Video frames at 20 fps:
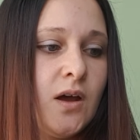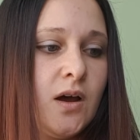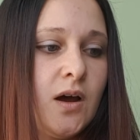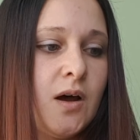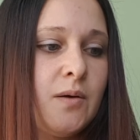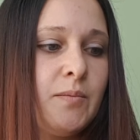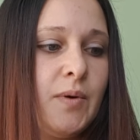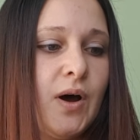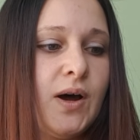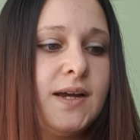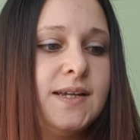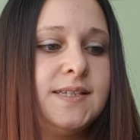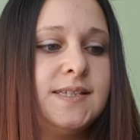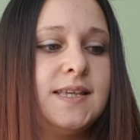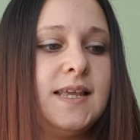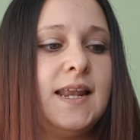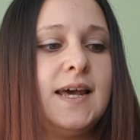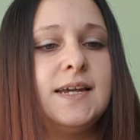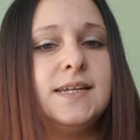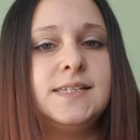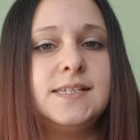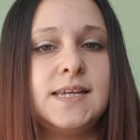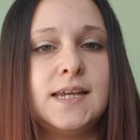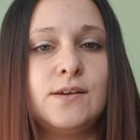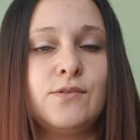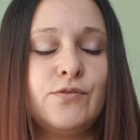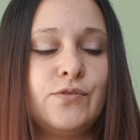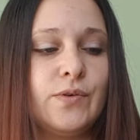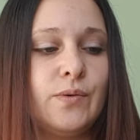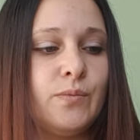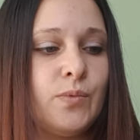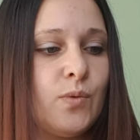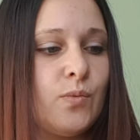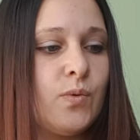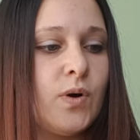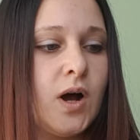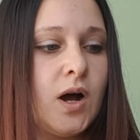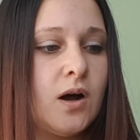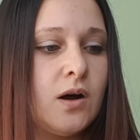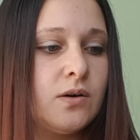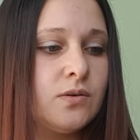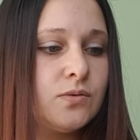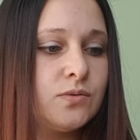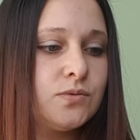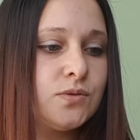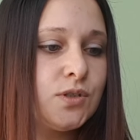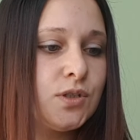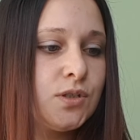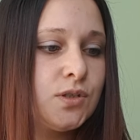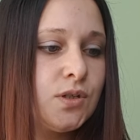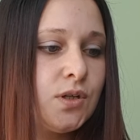I'm isolating from the world.